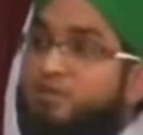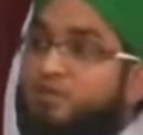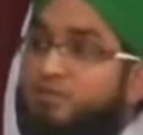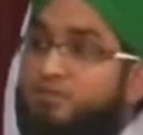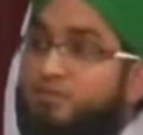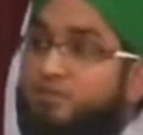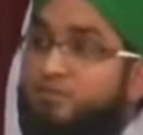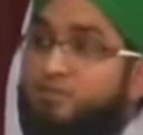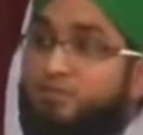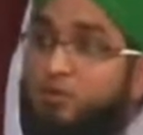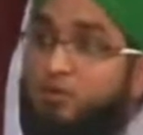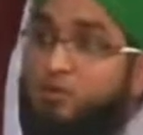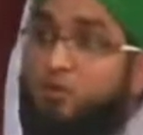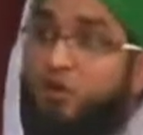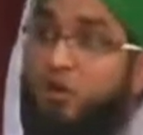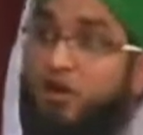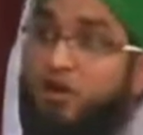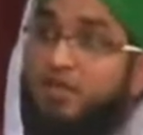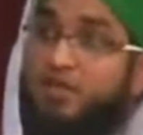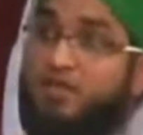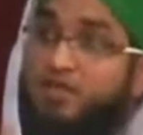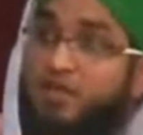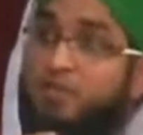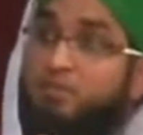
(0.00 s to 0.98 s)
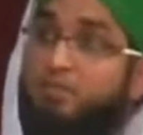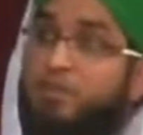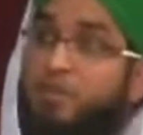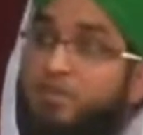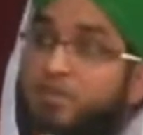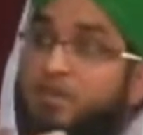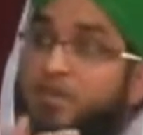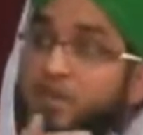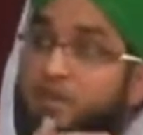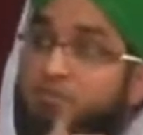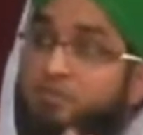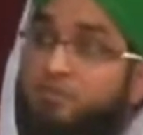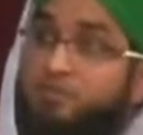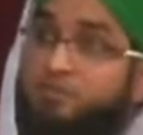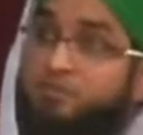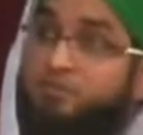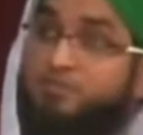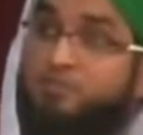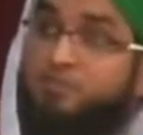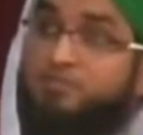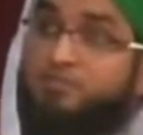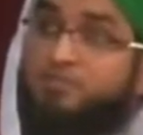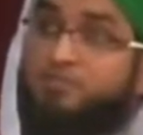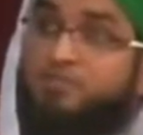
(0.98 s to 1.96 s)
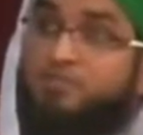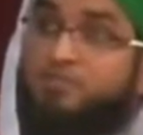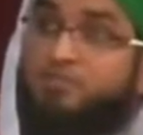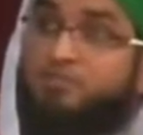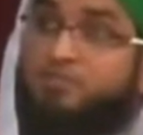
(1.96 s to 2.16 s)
So Nabi sallallahu alayhi wasallam was talking to the